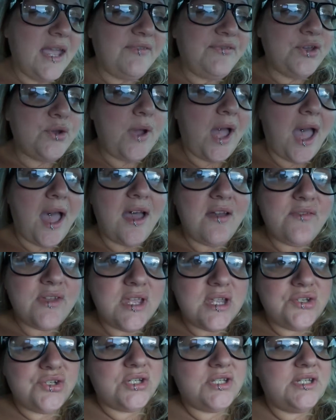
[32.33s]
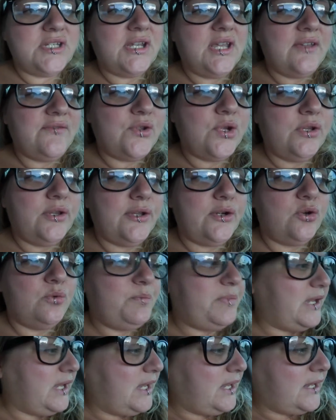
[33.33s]
If you haven't, just to give you a little
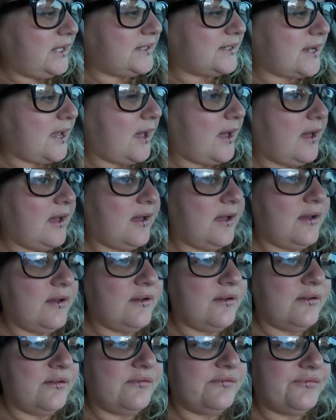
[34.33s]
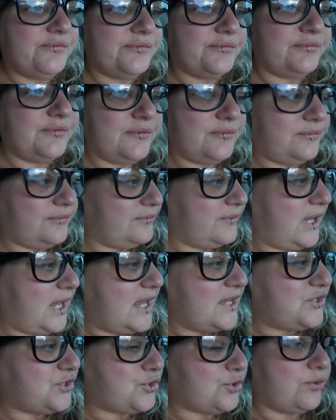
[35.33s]
bit of
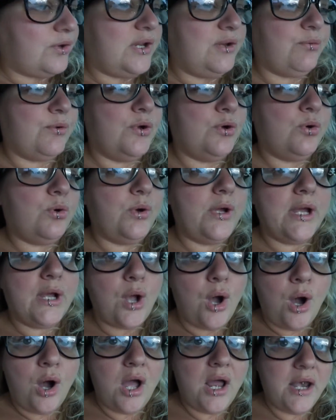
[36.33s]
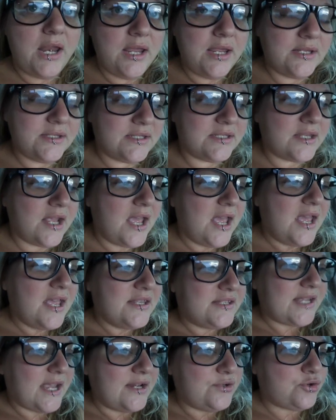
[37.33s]
history real quick on it,
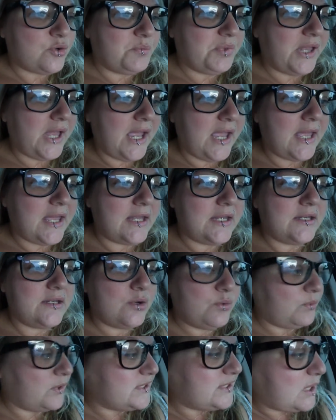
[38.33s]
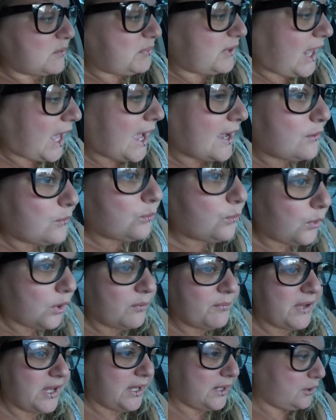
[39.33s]
Sandra Bland was a black
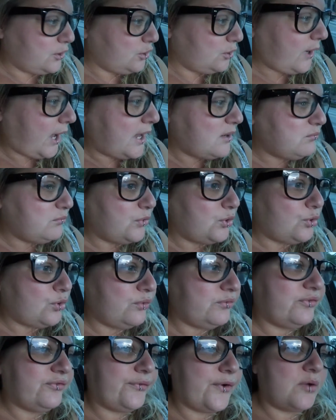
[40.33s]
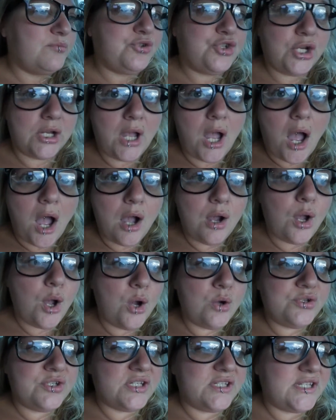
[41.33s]
woman who had moved from
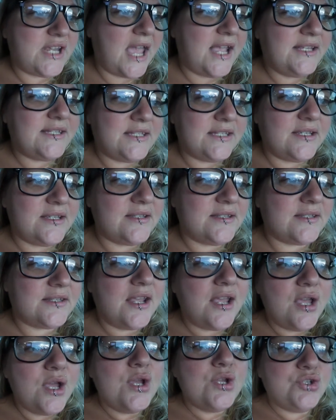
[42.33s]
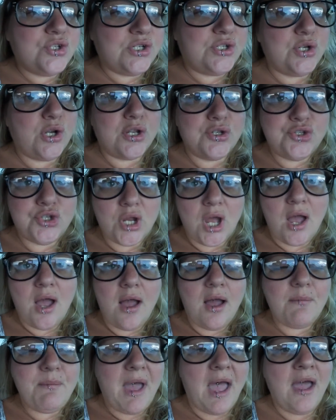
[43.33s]
Chicago to Texas. She took a
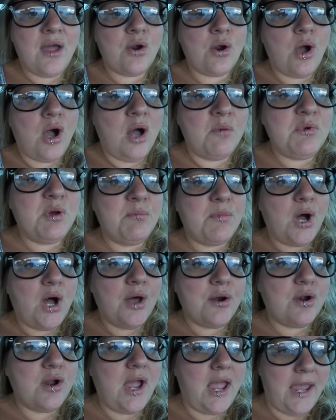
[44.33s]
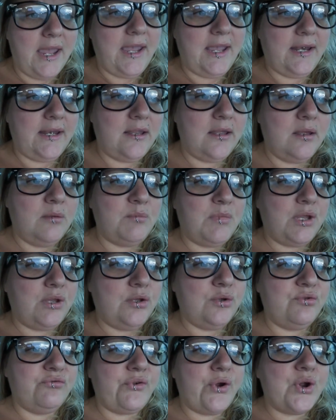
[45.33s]
job at her alma mater, A&M
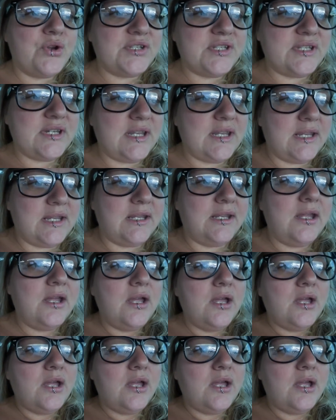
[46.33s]
University,